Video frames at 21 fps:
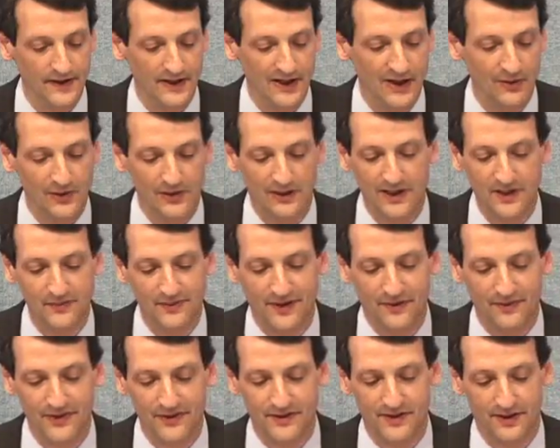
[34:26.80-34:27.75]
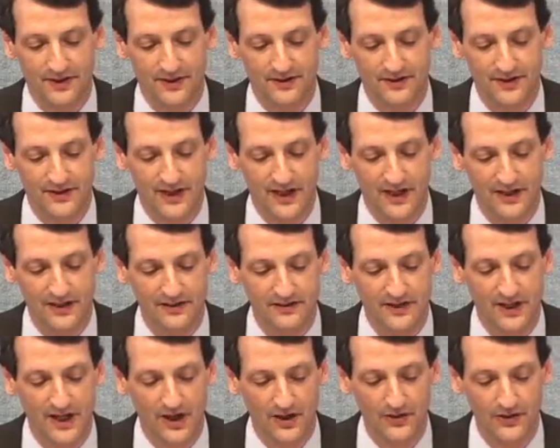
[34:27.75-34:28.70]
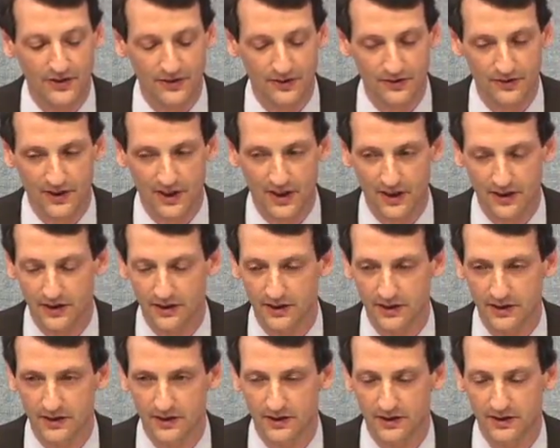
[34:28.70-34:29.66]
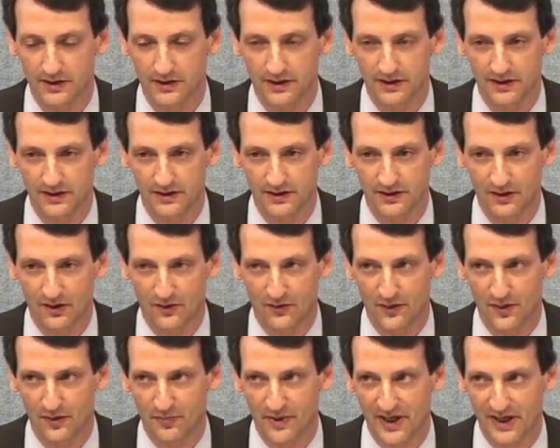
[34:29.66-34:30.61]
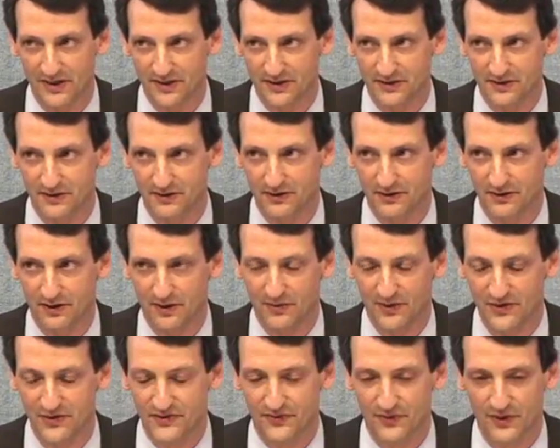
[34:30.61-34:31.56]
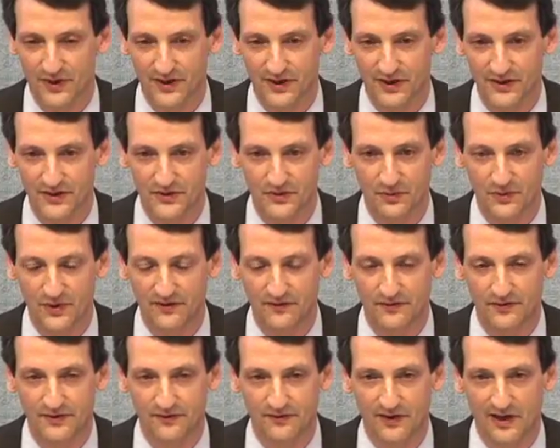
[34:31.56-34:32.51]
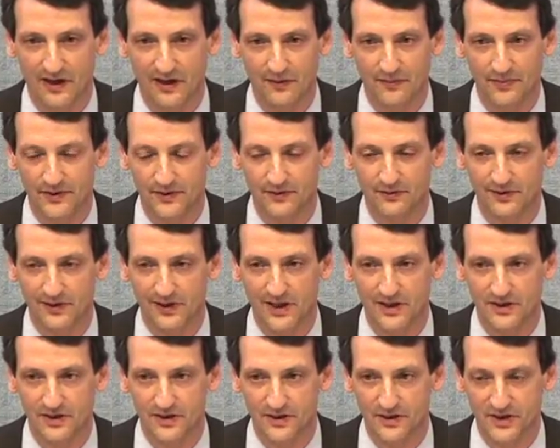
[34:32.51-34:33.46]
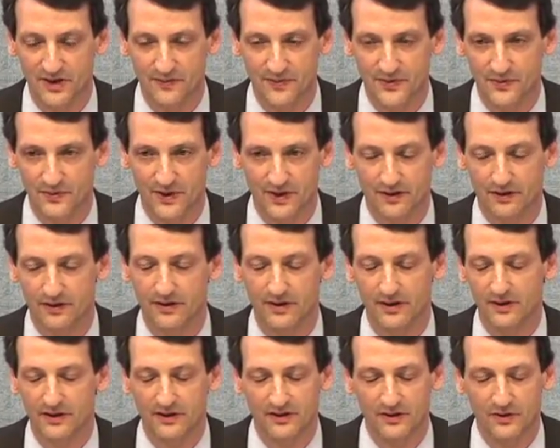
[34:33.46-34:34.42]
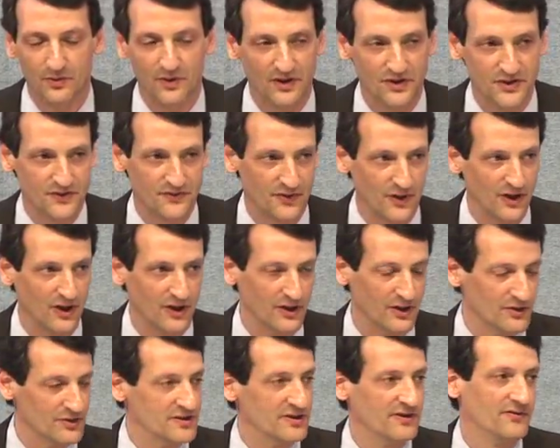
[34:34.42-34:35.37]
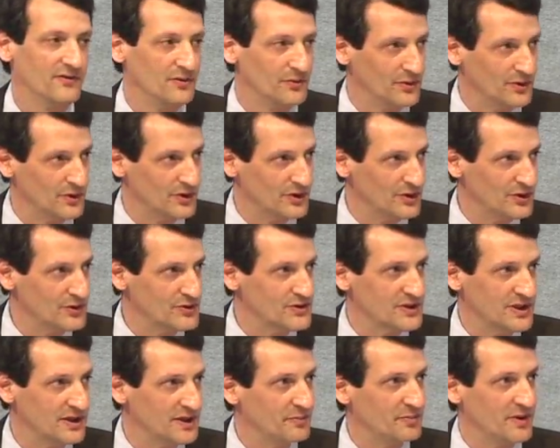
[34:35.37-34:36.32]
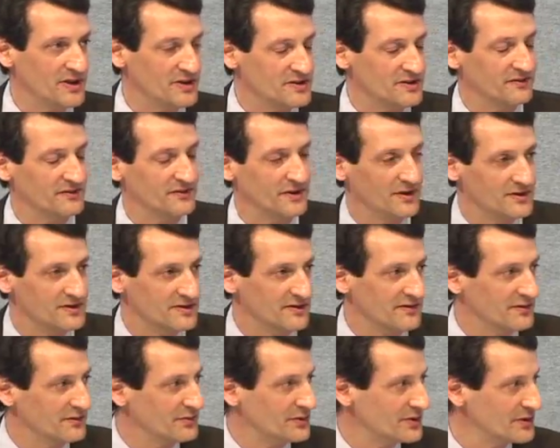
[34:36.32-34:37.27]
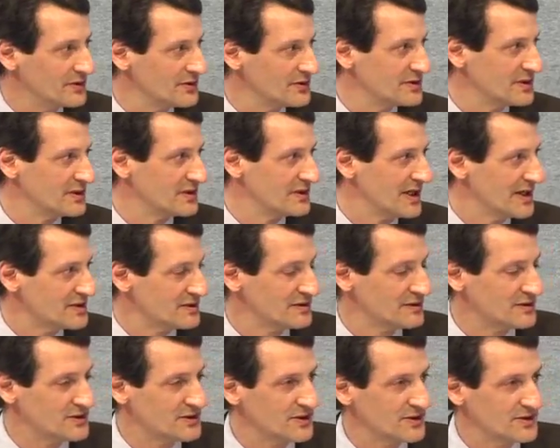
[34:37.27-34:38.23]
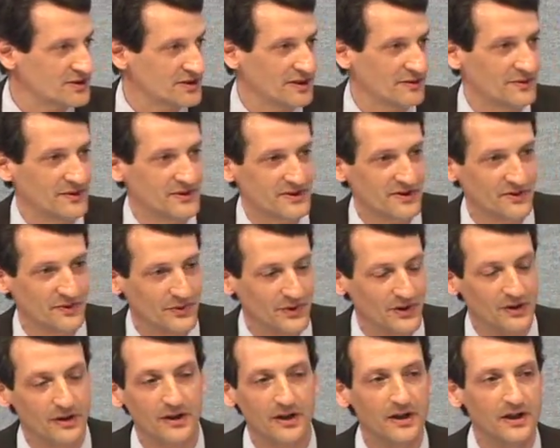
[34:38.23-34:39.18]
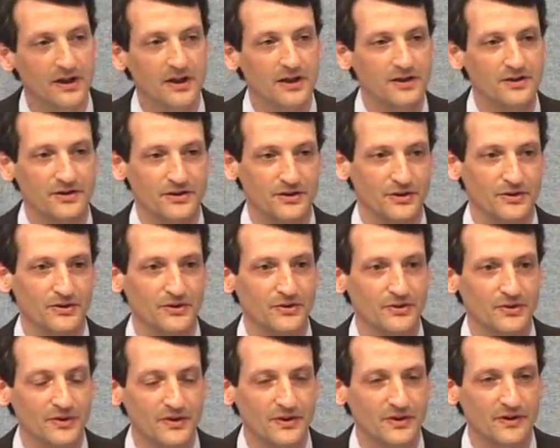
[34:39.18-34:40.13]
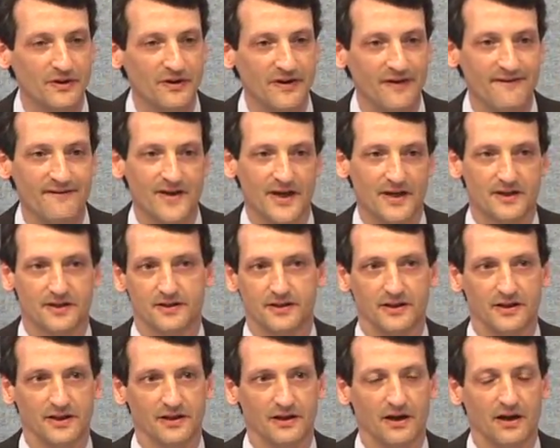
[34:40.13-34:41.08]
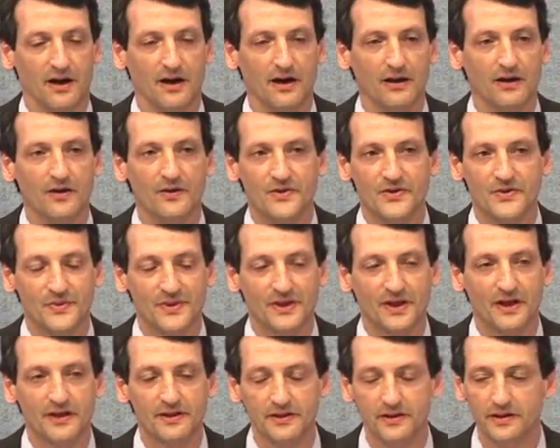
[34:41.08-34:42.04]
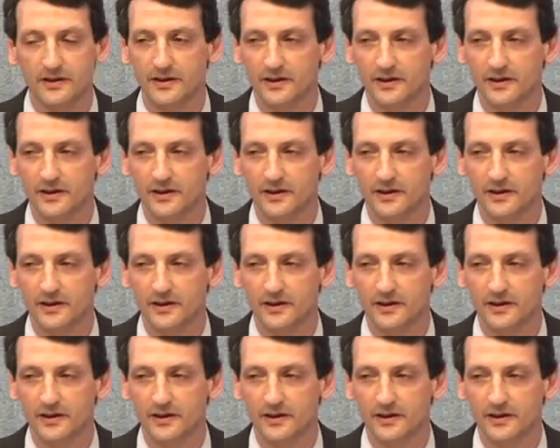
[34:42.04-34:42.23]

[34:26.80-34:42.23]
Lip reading: I would like to be able to sit here today and tell you that over the past almost 4 years, we've developed relationships with the Wells Fargos of the world and the pension funds of the world and the national insurance companies of the world to invest in our loans with us.